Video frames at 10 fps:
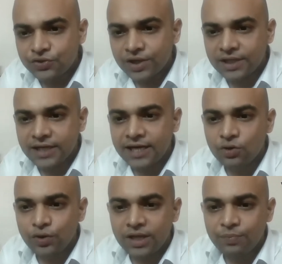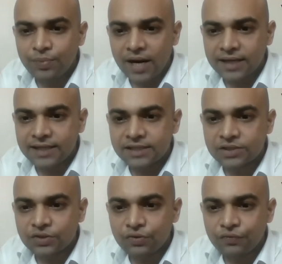strict day-to-day practice,
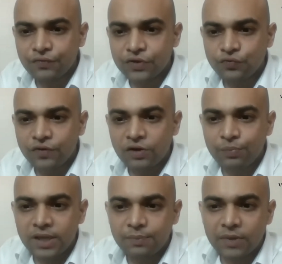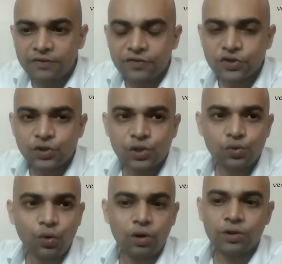which will be beneficial
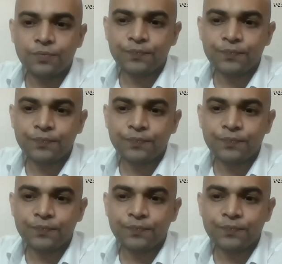to all?